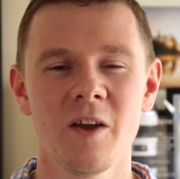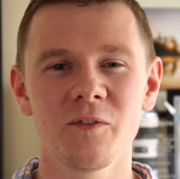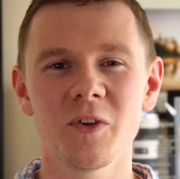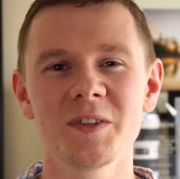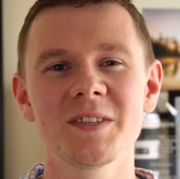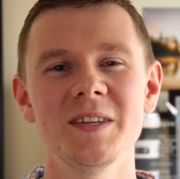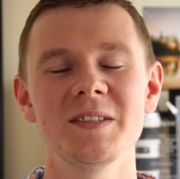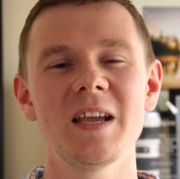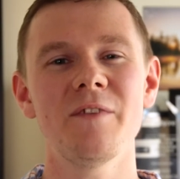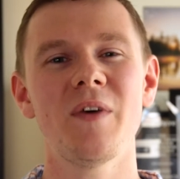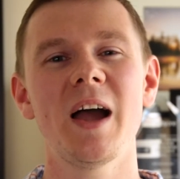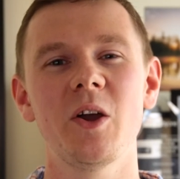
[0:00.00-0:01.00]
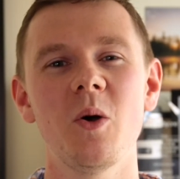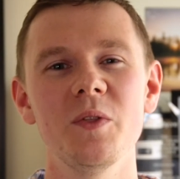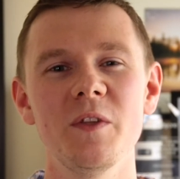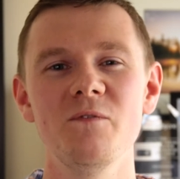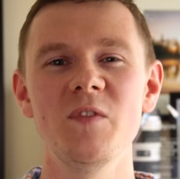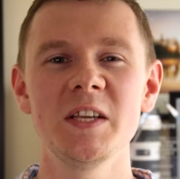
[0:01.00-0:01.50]
For instance, if I go
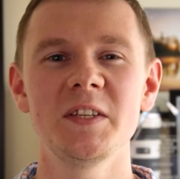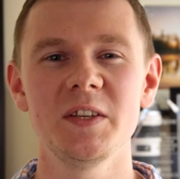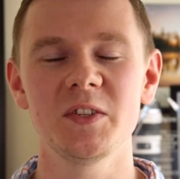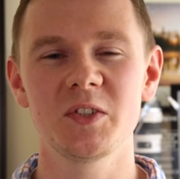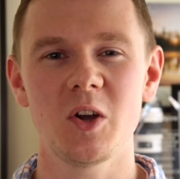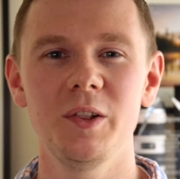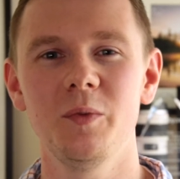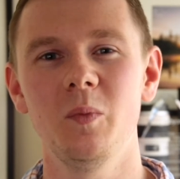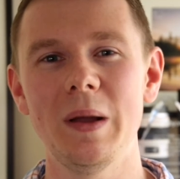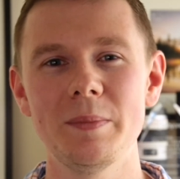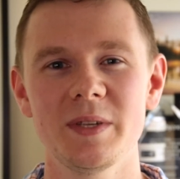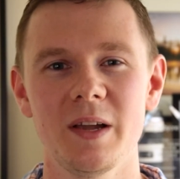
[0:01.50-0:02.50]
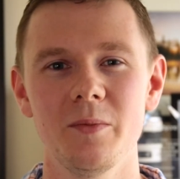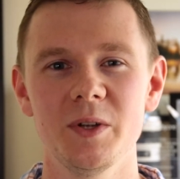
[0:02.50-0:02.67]
on the Visit Scotland website,